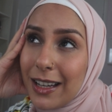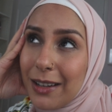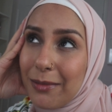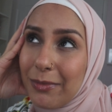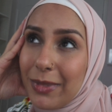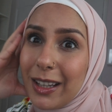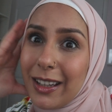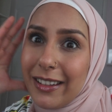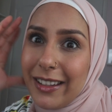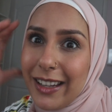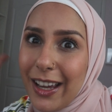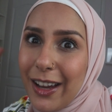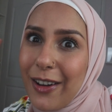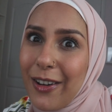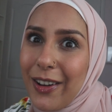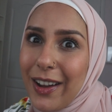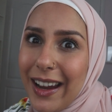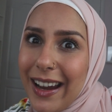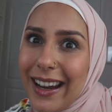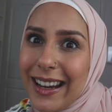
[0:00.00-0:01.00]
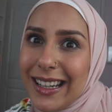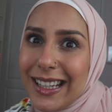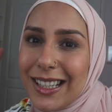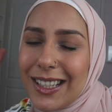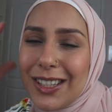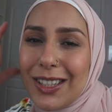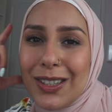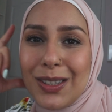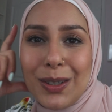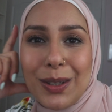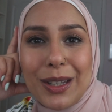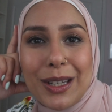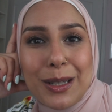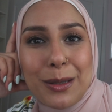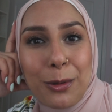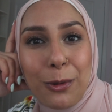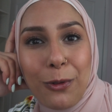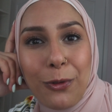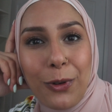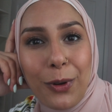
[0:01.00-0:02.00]
being like, okay, I need to do this
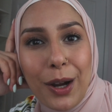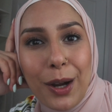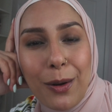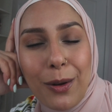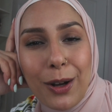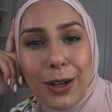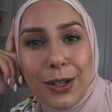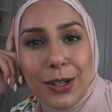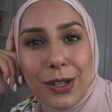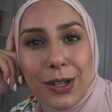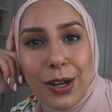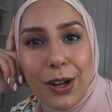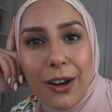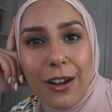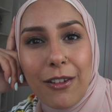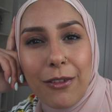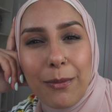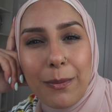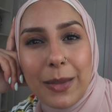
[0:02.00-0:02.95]
before I wash it off.